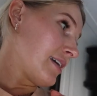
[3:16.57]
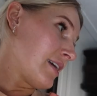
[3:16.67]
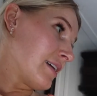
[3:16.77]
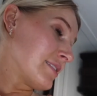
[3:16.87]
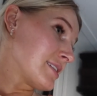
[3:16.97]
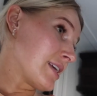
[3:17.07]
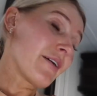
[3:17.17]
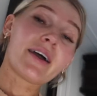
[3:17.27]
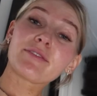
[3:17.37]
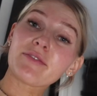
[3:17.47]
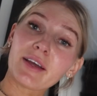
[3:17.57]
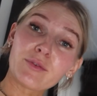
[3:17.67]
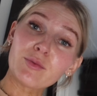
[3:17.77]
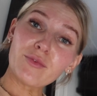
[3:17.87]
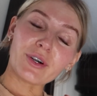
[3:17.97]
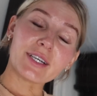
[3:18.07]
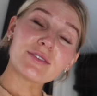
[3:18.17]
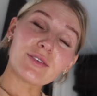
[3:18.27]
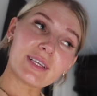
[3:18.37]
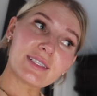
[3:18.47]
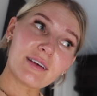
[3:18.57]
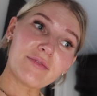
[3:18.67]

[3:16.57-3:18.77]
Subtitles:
and now I have to find room for it, so that's not